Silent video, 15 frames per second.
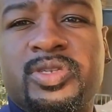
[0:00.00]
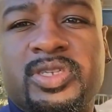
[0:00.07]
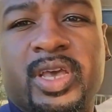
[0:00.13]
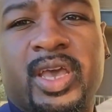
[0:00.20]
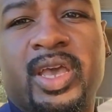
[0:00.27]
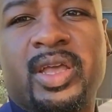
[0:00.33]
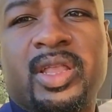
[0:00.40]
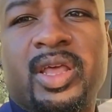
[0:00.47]

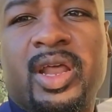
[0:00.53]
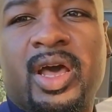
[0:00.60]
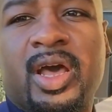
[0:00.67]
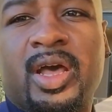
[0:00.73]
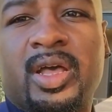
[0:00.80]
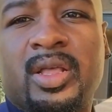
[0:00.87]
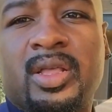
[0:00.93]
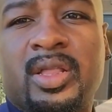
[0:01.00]
saying that
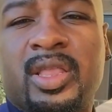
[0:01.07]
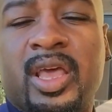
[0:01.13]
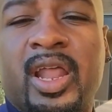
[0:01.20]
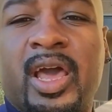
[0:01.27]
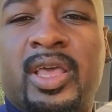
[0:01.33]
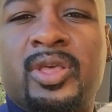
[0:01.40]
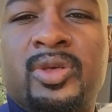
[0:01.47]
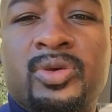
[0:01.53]

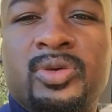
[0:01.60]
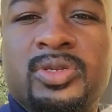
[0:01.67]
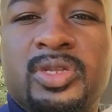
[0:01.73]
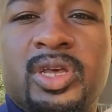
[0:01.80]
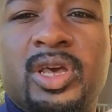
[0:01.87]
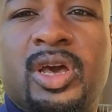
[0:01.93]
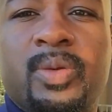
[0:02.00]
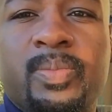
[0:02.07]
I use
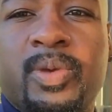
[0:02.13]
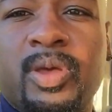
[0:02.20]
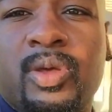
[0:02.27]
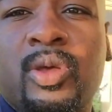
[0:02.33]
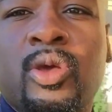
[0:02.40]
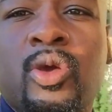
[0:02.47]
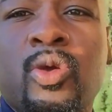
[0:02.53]
to help me